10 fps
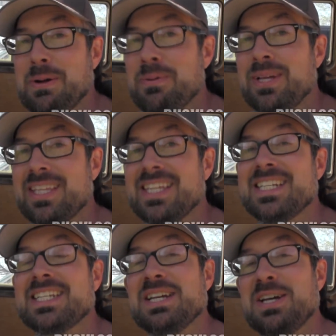we put
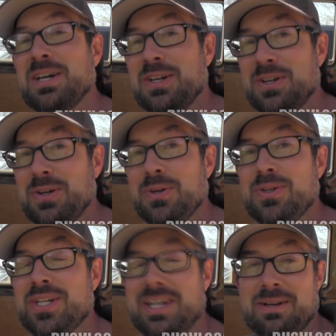this new
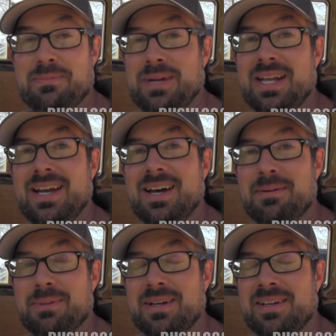chicken pen up.